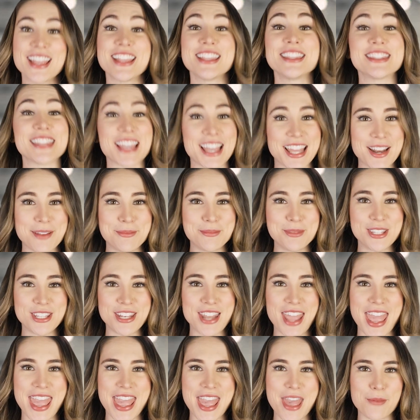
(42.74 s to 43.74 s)
Sign up
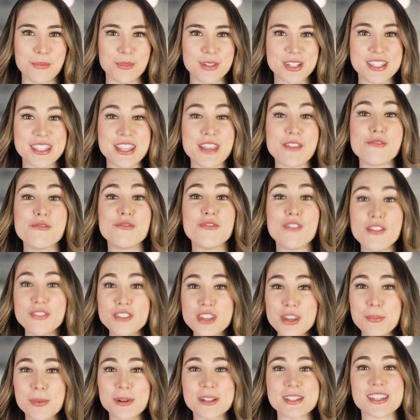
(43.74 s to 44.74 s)
today and receive
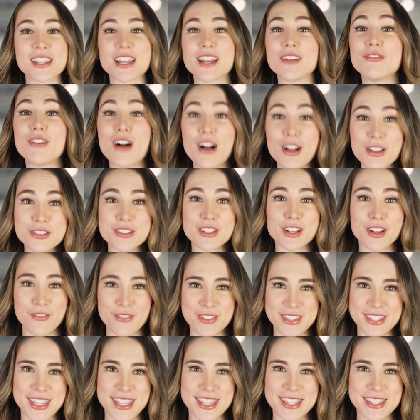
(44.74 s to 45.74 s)
50% off all
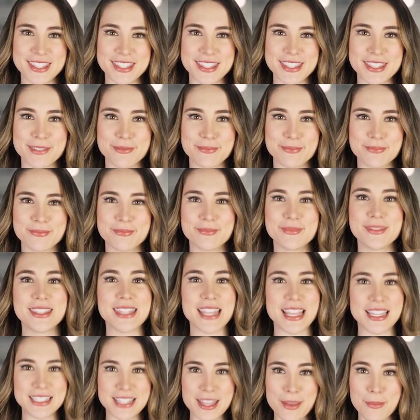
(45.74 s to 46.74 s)
services.
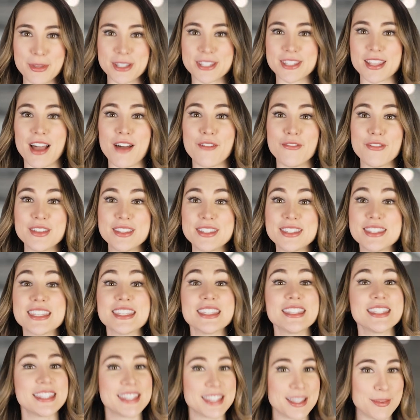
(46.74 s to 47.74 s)
San Dimas Office
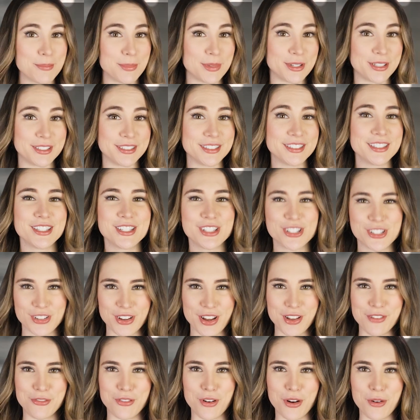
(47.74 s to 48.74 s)
is simple,
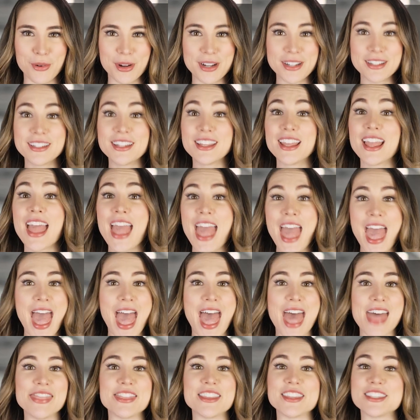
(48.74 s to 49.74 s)
straightforward,
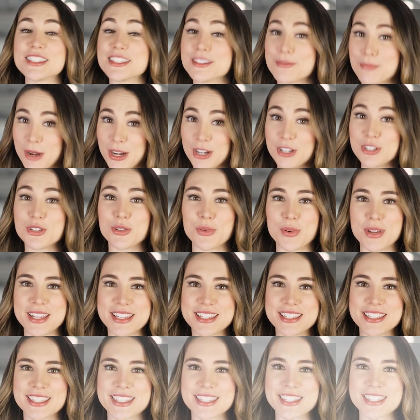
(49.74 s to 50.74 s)
and the smart
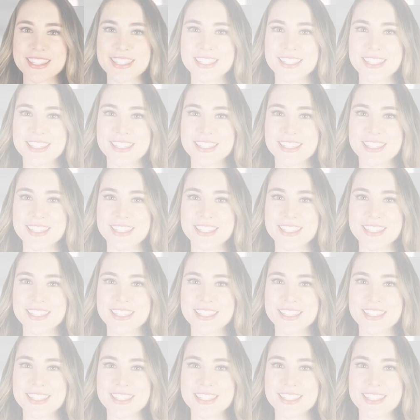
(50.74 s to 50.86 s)
choice.